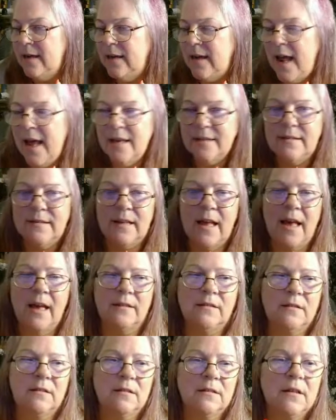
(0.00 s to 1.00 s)
Ghost
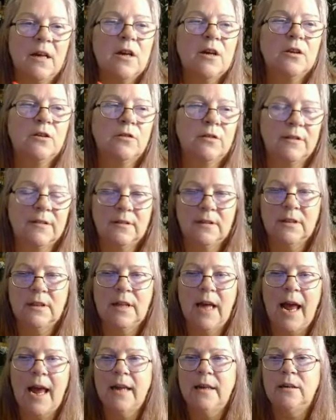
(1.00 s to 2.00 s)
of
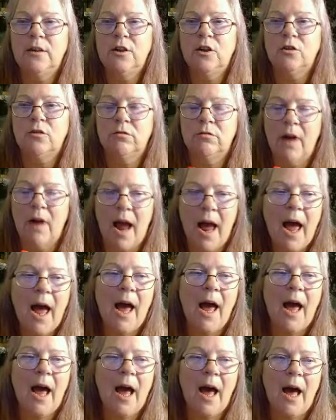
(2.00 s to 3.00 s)
Staunton, and
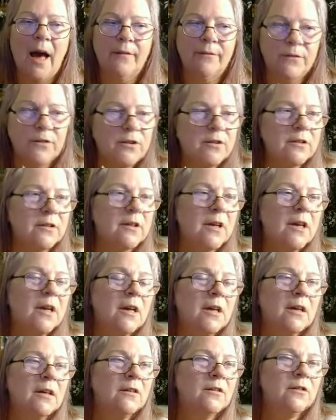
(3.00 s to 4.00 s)
SS
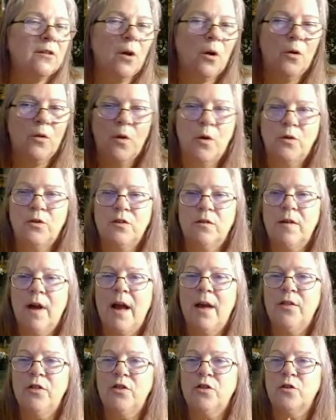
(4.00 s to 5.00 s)
Crystal and
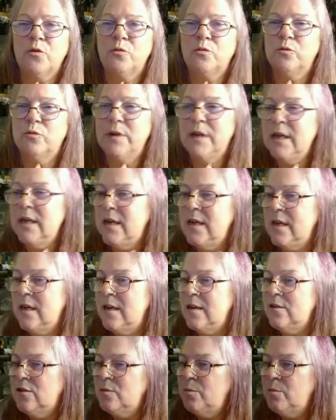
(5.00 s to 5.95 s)
Crafts.